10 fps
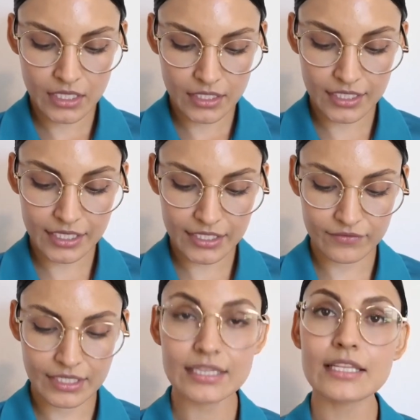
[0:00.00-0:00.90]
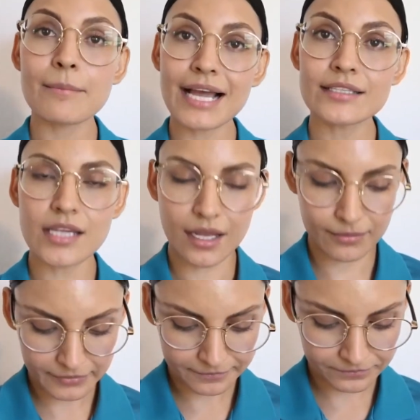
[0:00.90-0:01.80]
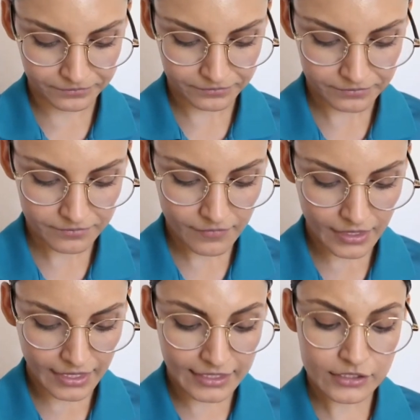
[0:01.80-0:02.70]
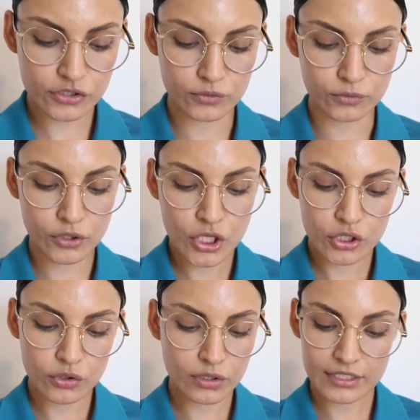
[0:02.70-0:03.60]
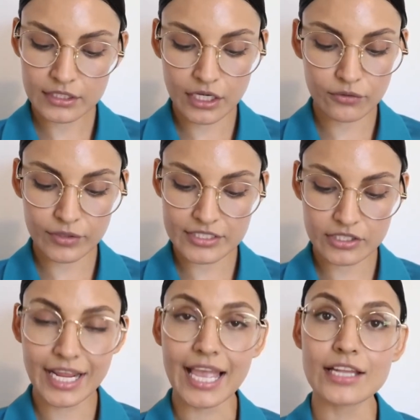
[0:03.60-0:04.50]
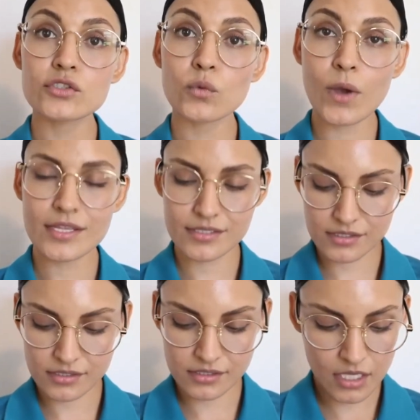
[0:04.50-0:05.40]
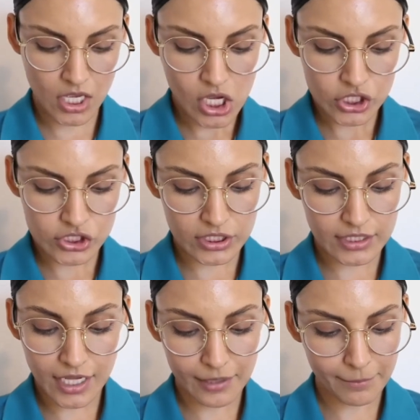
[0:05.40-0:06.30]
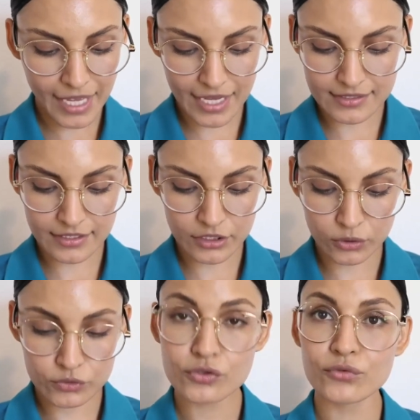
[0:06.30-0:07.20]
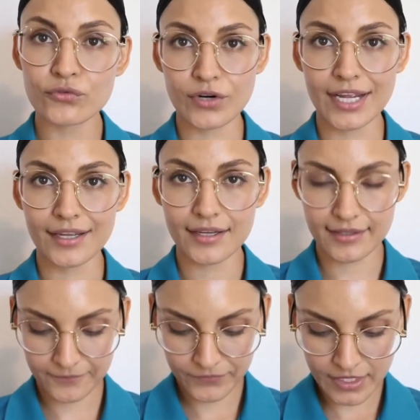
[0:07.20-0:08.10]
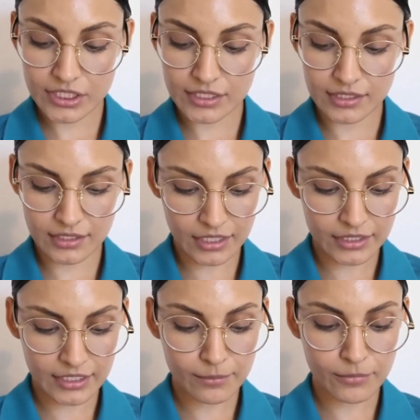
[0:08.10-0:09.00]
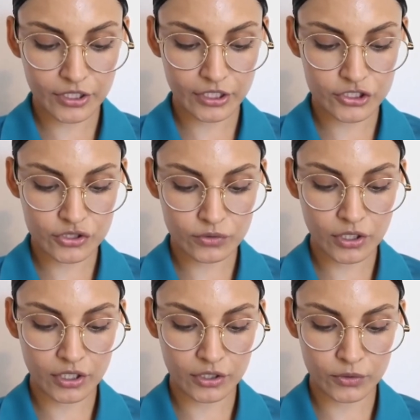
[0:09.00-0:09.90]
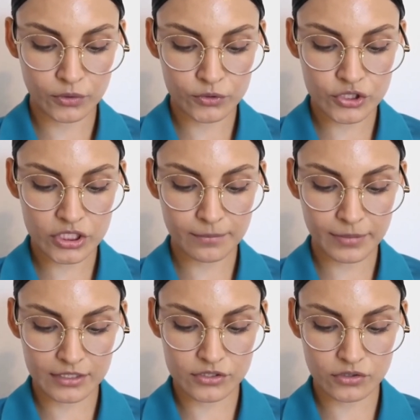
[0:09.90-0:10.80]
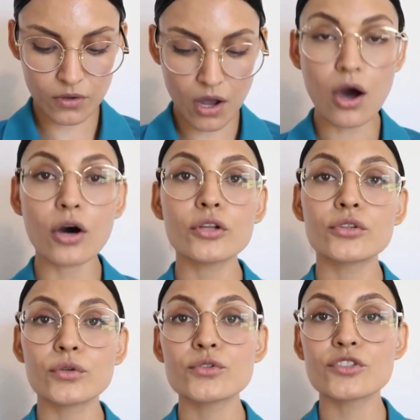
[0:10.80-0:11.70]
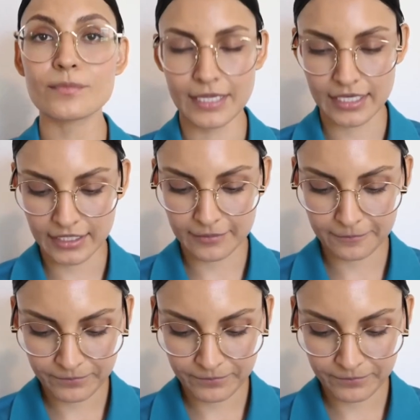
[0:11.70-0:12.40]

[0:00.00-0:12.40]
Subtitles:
Not even in the bathtub." In school, Judy did not raise her hands once. She did not pass a note to Frank. She did nothing but chew her grouchy pencil all through spelling.